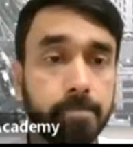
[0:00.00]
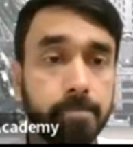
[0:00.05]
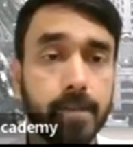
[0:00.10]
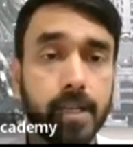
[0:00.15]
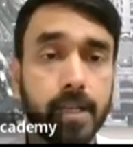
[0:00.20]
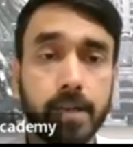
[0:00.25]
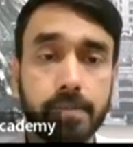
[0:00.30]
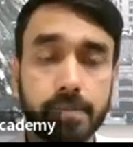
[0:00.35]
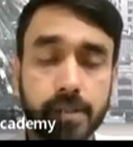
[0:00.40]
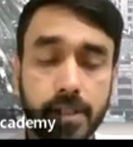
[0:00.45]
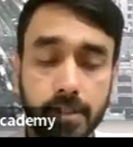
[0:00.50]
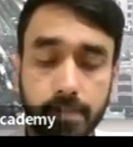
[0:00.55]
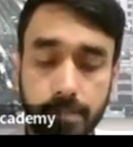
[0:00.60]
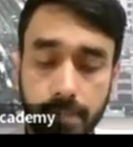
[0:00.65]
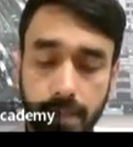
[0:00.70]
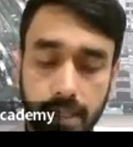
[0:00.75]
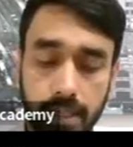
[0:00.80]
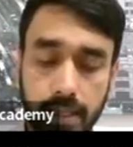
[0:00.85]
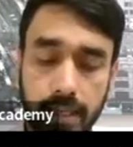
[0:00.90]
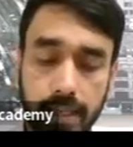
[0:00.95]
Nerve
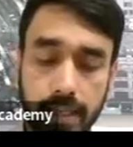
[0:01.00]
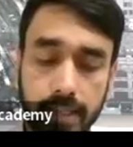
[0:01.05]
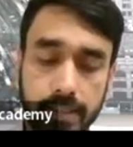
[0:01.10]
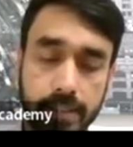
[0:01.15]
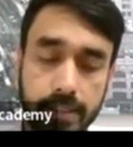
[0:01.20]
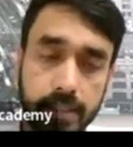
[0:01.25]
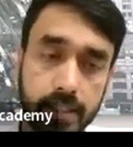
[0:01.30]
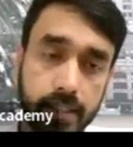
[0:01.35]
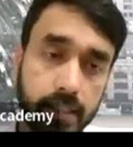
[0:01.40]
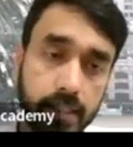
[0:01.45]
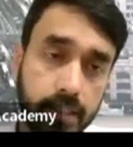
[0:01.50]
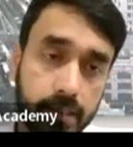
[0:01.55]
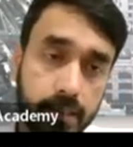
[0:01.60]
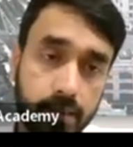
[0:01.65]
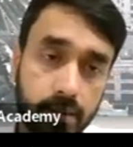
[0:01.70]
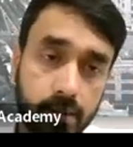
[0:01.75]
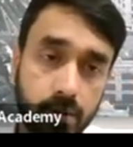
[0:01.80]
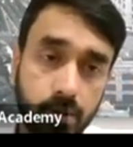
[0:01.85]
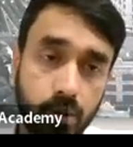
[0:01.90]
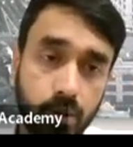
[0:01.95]
supply,
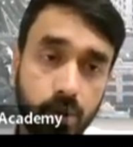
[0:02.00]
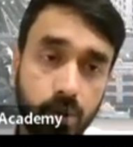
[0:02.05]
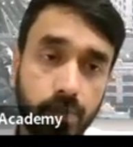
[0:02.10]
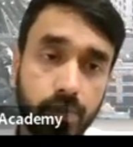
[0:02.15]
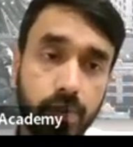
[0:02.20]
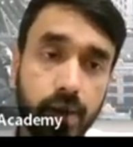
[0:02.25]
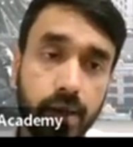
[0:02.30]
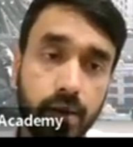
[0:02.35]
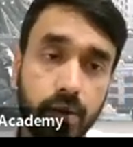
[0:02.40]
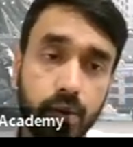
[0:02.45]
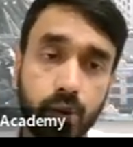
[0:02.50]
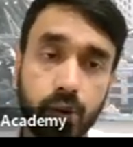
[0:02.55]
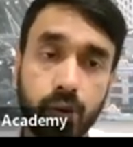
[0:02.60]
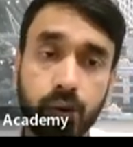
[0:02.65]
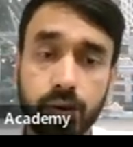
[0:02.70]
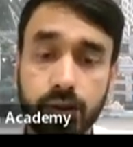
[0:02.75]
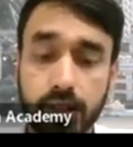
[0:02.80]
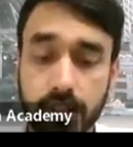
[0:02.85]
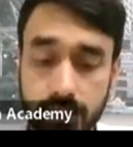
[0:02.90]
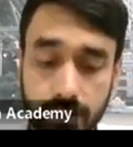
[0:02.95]
action, root
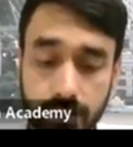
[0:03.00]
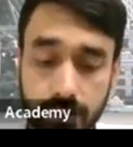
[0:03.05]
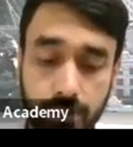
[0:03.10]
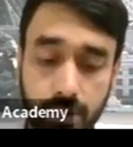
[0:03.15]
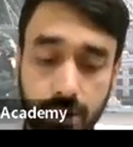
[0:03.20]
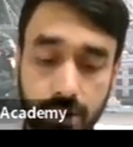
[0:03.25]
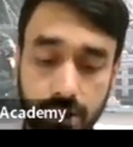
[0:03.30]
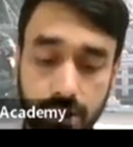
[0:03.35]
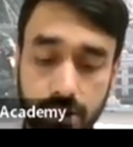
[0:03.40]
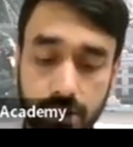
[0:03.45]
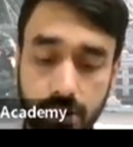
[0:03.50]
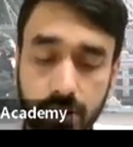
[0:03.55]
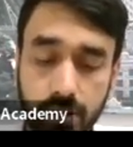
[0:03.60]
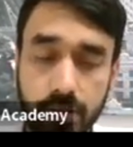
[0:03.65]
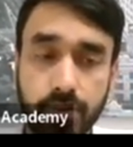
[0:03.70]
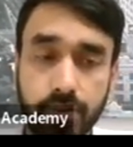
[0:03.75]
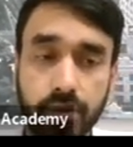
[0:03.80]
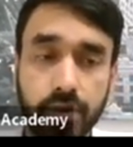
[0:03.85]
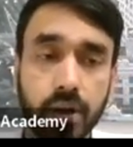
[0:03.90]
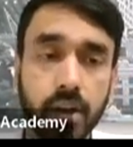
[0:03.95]
bellow, that's important. So
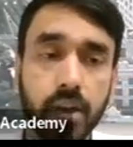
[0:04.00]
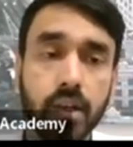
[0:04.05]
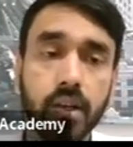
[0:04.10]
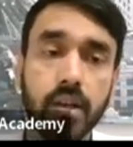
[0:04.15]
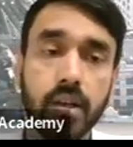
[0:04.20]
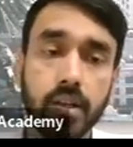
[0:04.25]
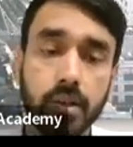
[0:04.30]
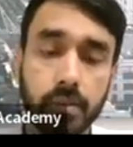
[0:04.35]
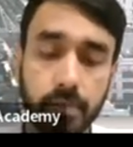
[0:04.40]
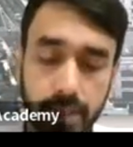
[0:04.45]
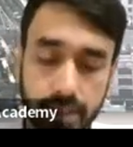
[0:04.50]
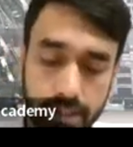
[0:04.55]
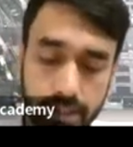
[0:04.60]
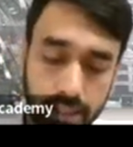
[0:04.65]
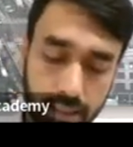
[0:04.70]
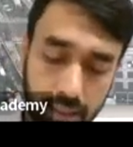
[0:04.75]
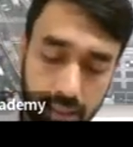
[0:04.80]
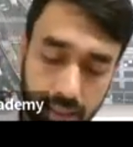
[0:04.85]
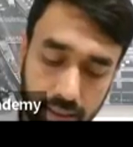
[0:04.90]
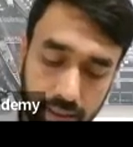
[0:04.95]
if you
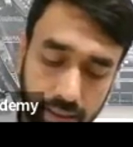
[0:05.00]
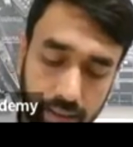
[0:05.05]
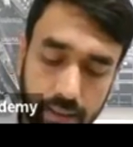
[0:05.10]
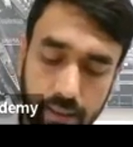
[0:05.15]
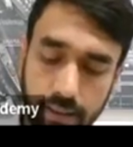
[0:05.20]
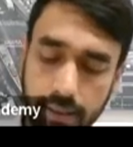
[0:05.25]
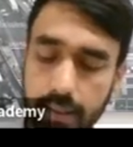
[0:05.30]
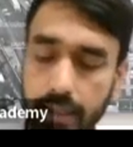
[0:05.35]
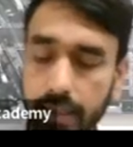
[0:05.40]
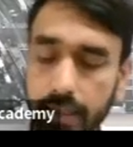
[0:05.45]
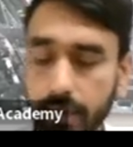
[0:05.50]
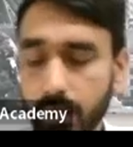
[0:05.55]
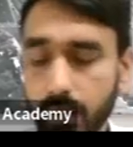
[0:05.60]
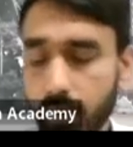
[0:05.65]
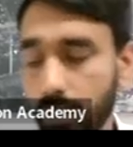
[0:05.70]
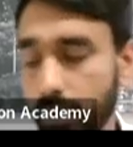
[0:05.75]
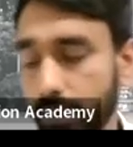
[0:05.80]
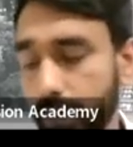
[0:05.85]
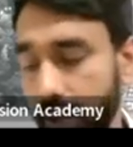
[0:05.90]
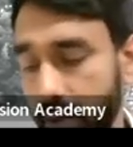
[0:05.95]
mistake regarding
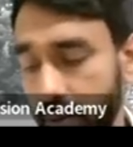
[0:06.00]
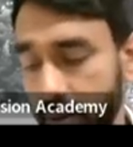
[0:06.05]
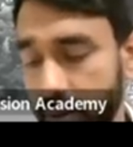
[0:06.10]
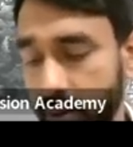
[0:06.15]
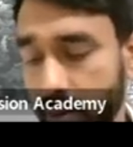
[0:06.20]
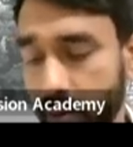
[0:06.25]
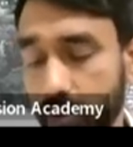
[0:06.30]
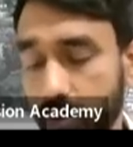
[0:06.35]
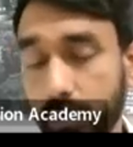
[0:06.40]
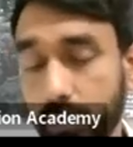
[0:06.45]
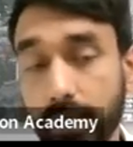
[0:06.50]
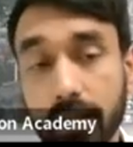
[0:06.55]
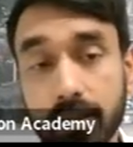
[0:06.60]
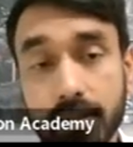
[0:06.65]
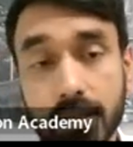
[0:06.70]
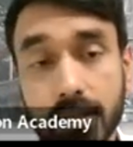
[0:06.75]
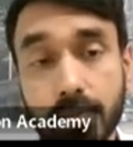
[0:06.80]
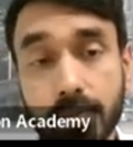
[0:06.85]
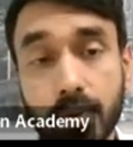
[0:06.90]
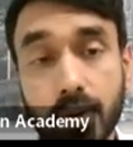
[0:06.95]
root bellow, so root bellow
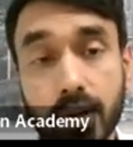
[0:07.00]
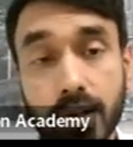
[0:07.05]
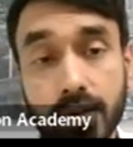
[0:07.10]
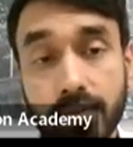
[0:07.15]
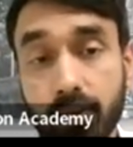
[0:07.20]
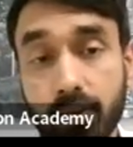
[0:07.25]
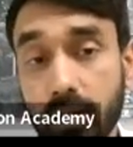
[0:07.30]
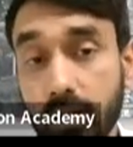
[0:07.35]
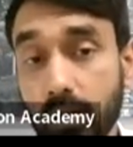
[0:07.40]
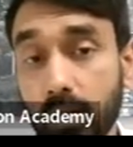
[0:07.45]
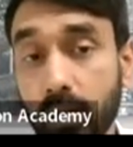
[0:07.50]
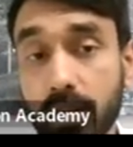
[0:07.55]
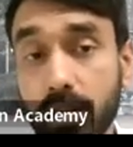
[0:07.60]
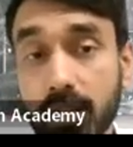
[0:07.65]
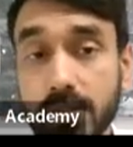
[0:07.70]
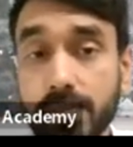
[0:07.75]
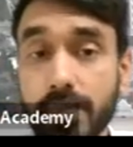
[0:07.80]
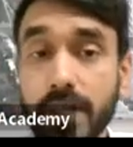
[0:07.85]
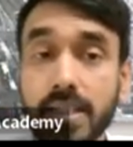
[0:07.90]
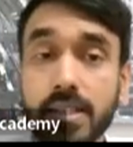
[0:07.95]
is important for
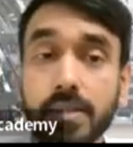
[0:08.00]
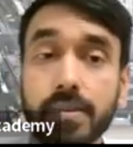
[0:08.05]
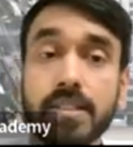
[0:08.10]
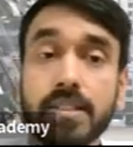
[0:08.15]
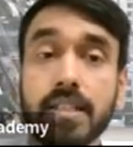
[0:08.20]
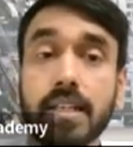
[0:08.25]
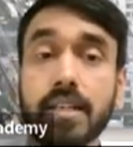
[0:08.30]
gluteus maximus